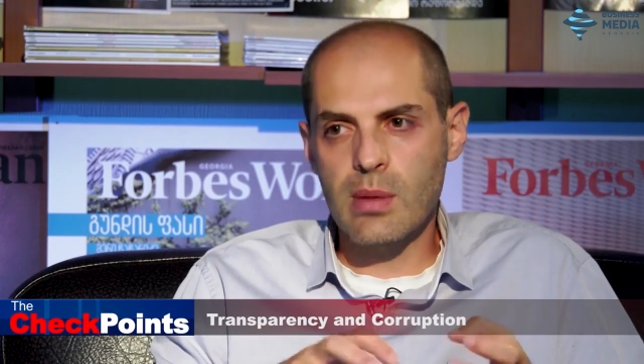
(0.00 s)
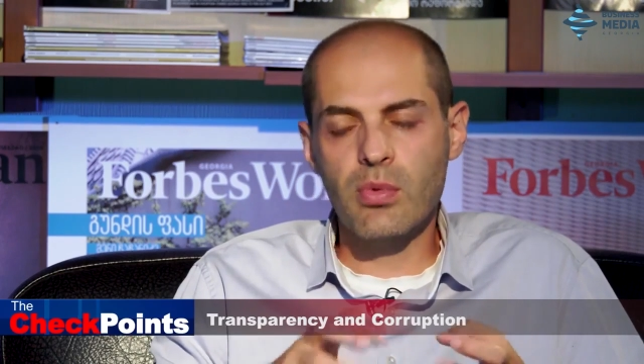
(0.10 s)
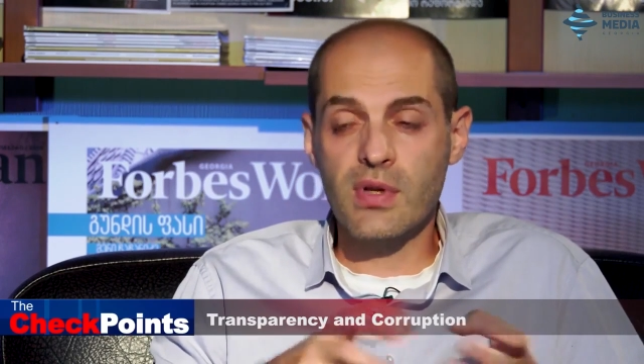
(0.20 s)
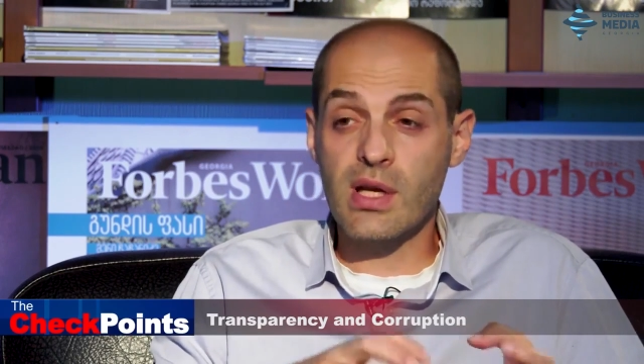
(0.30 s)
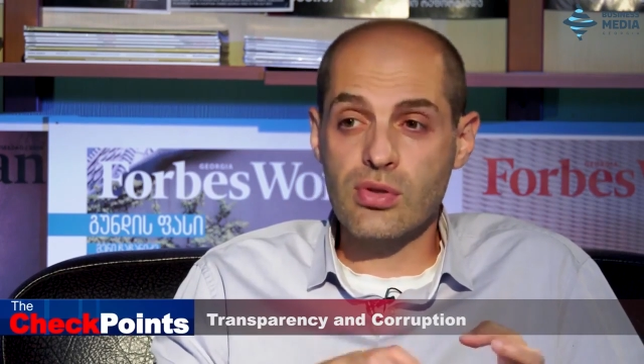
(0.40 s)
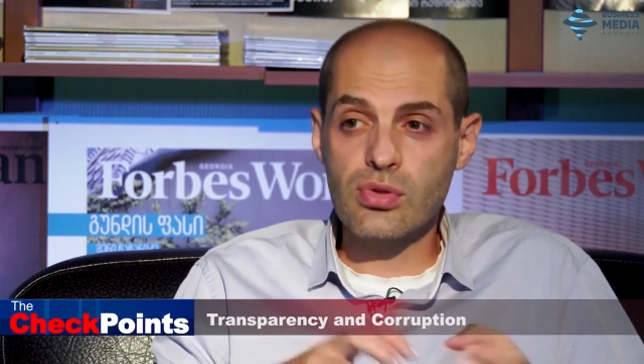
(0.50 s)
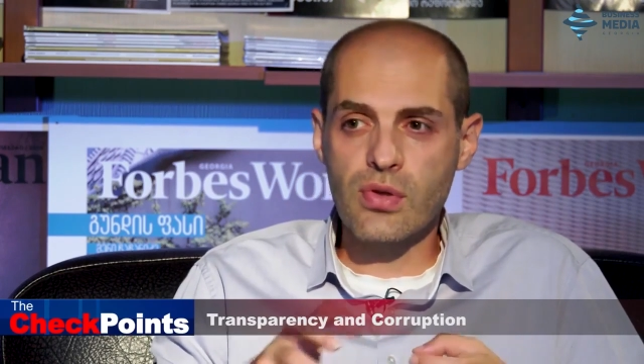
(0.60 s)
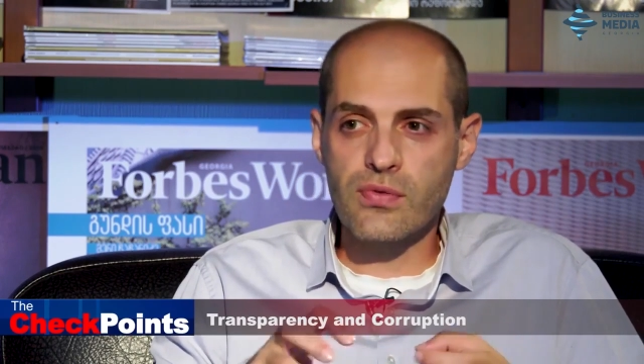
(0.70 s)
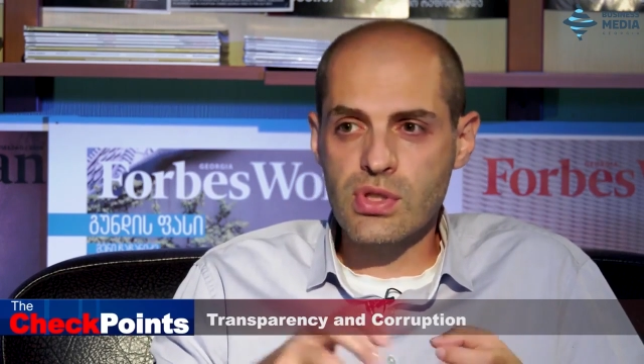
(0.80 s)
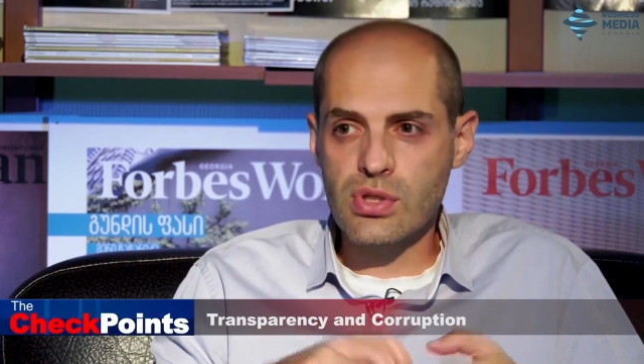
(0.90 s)
some of the
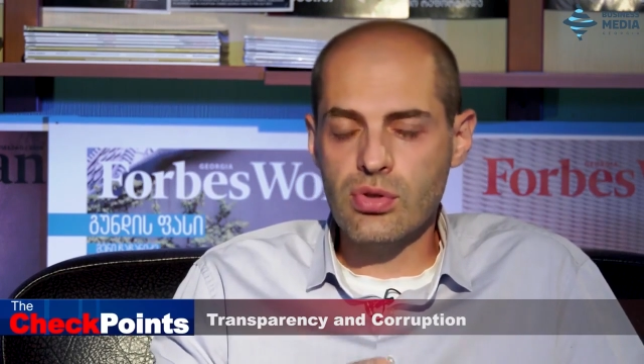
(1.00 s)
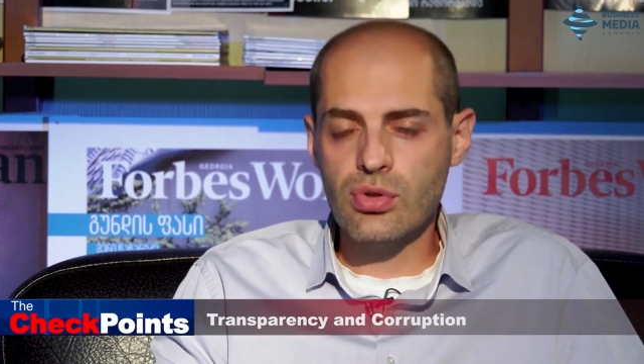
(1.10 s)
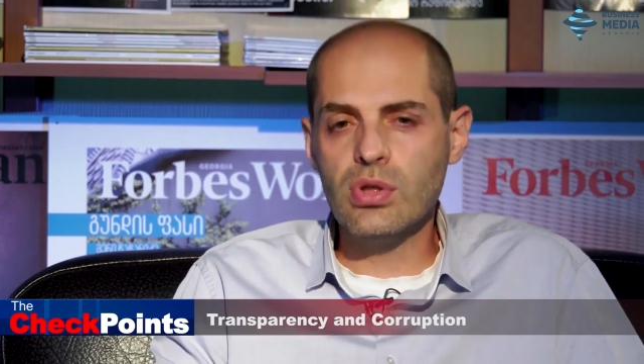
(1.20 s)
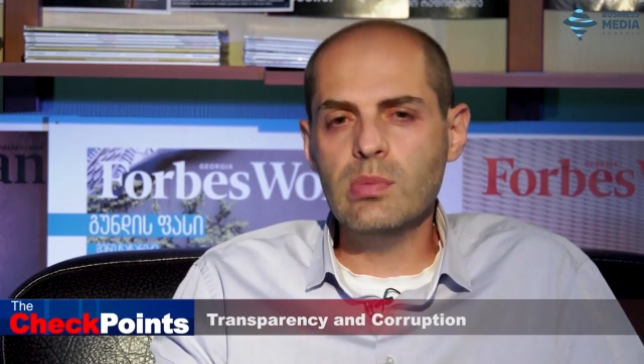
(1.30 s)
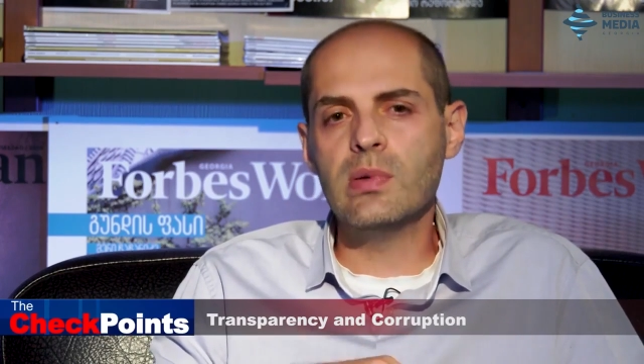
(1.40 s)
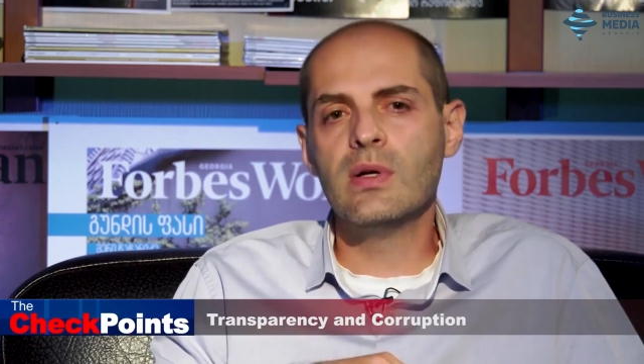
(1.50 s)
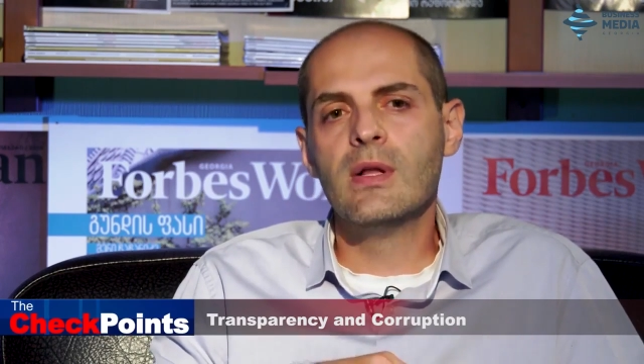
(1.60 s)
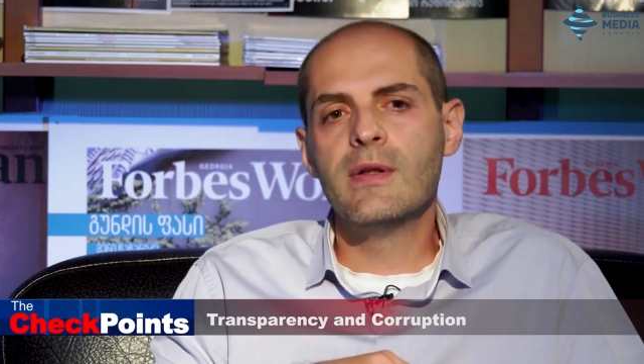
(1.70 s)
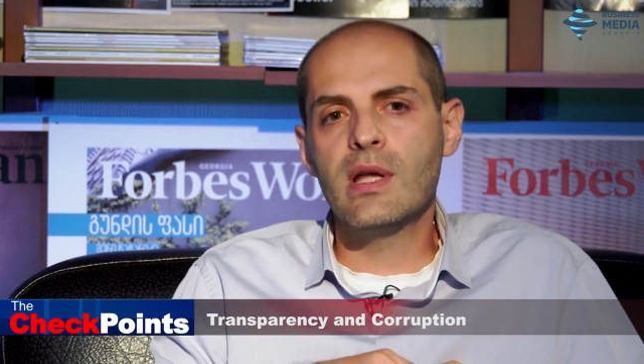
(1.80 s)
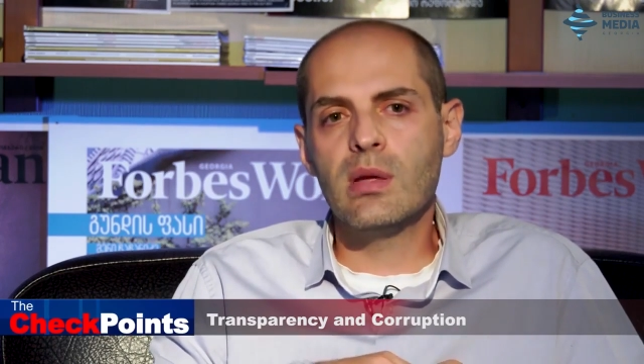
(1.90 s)
countries of Eastern Europe,
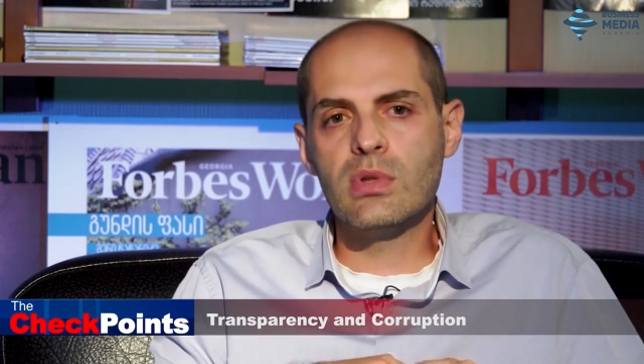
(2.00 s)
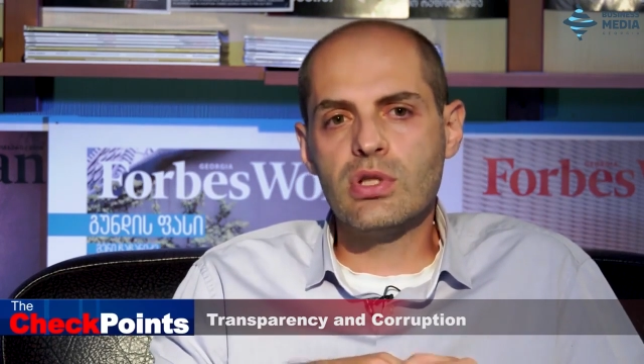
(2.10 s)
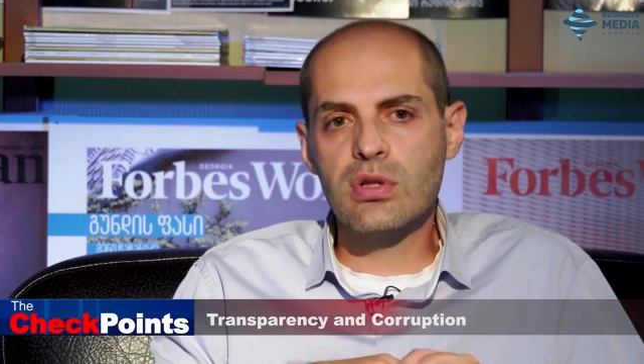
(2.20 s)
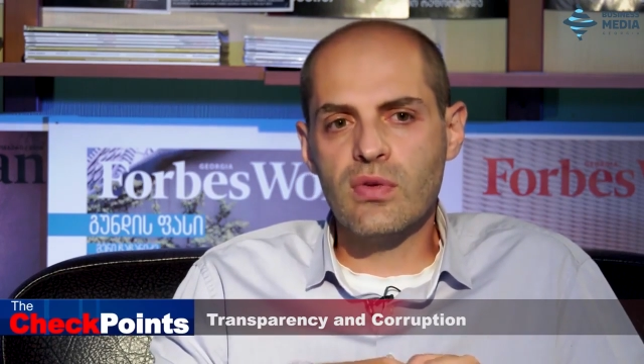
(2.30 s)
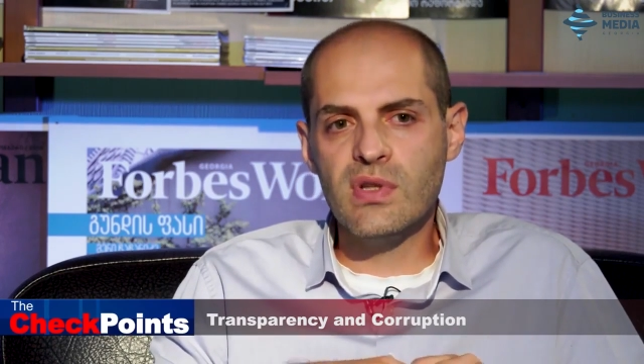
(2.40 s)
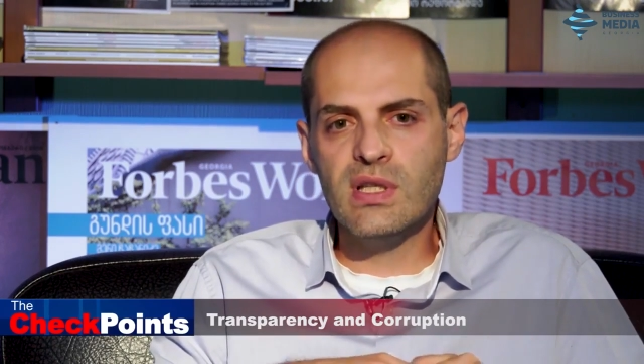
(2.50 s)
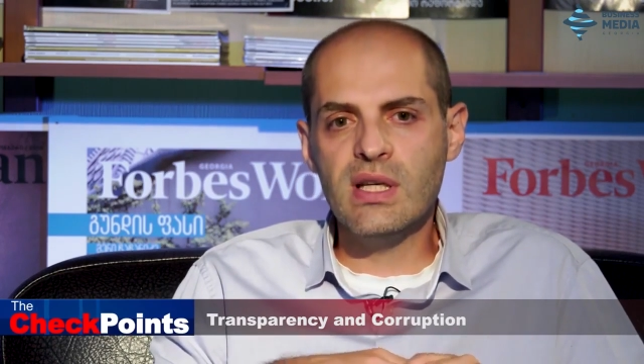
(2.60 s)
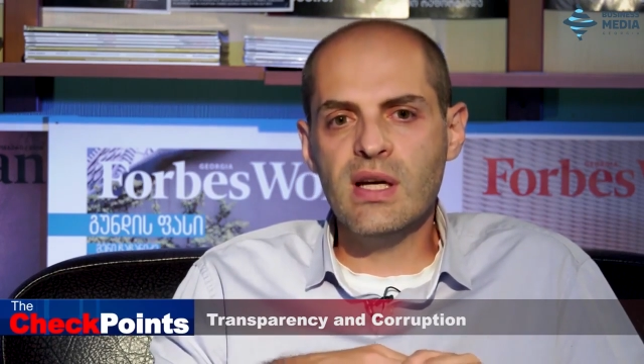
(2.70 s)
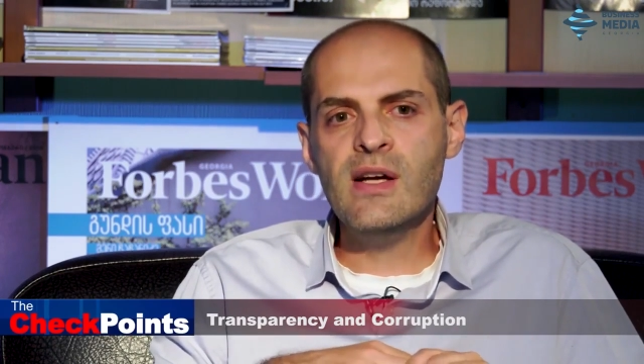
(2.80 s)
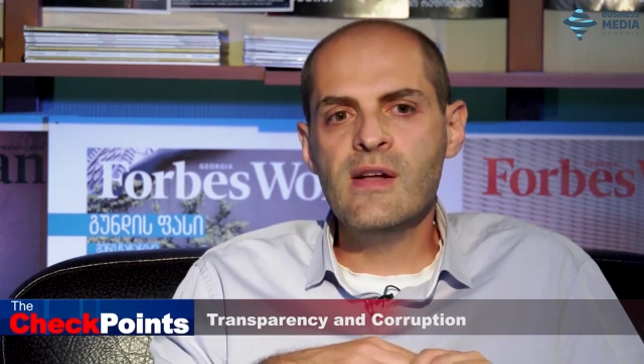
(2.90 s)
namely
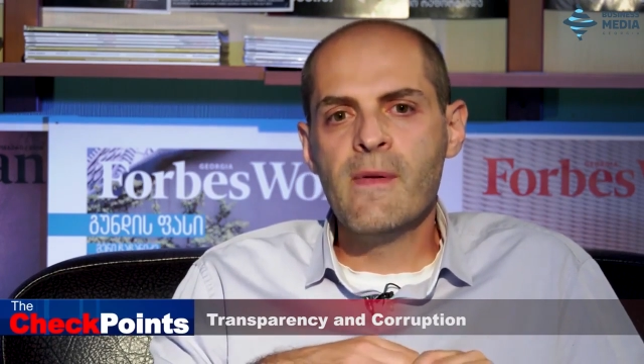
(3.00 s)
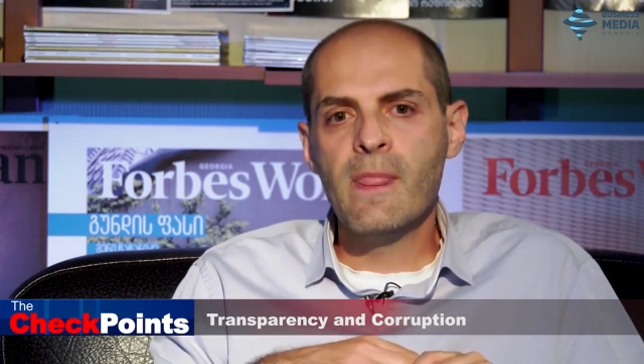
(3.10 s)
Slovenia.